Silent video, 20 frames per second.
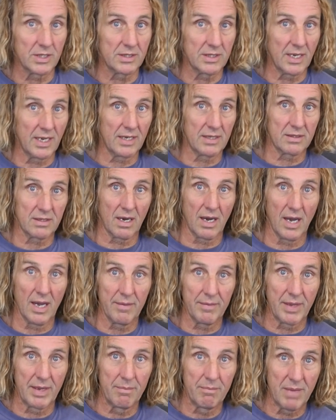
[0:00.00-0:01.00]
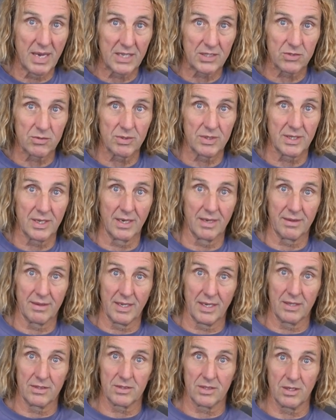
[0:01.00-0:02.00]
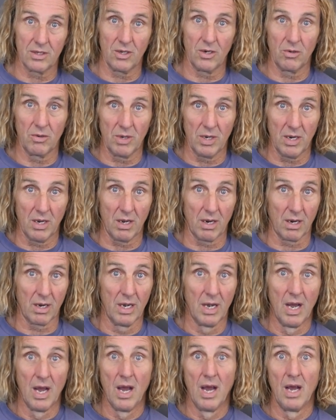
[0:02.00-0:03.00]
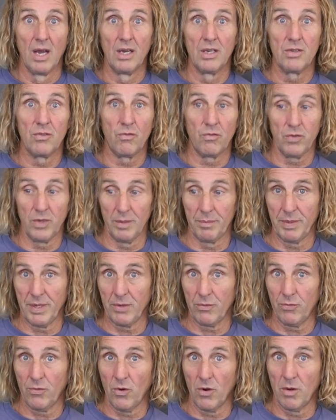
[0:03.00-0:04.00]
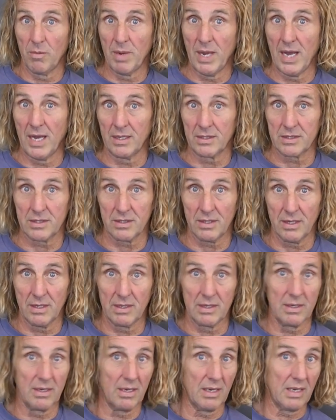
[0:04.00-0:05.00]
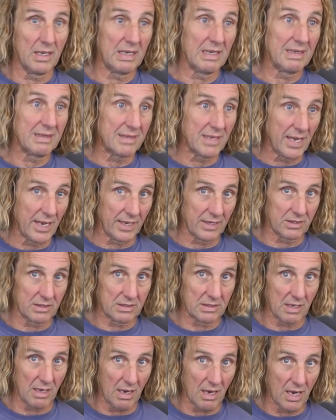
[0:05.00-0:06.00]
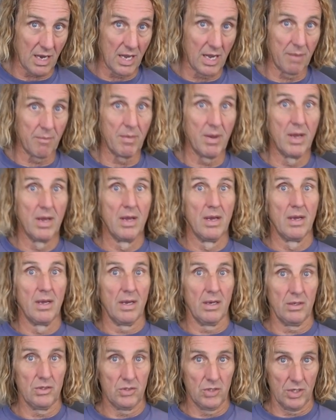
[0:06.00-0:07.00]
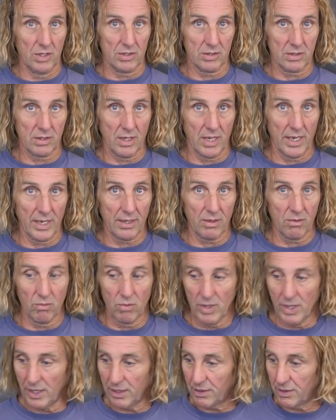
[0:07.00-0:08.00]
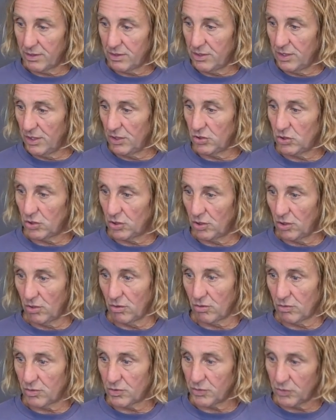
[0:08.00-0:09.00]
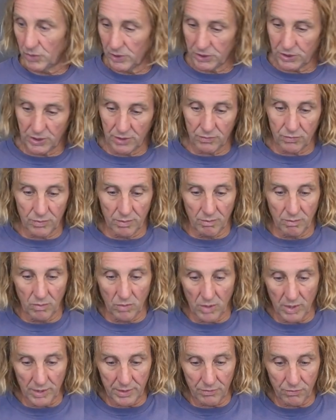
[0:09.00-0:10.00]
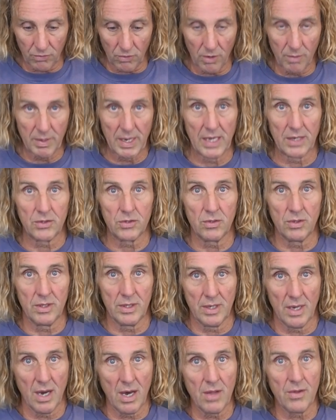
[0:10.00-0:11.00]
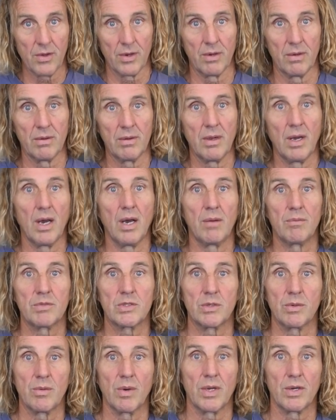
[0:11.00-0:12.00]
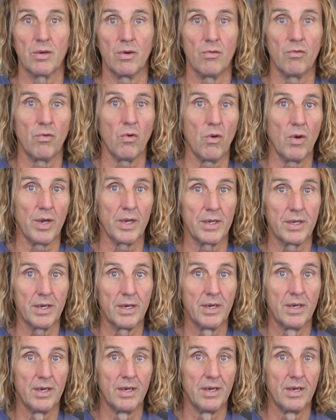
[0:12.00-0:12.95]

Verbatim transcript: They take time, they mess with you, things can go wrong. Flipping formats takes time, just like with digital, switching from one format to another. Um, so you want to avoid,